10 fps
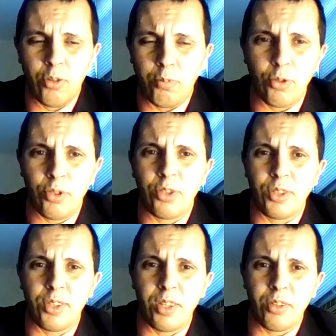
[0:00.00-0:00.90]

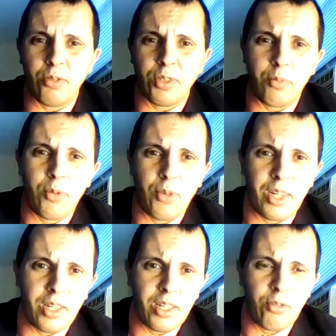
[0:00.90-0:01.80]
opportunity that North
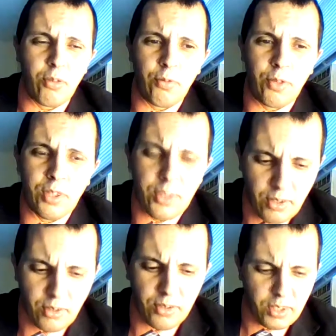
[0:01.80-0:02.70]
America can offer in
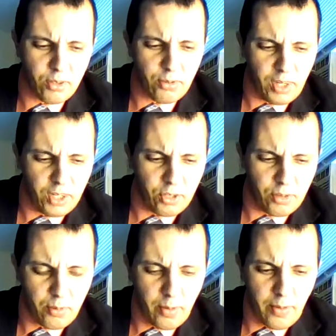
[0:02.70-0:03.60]
this context of action.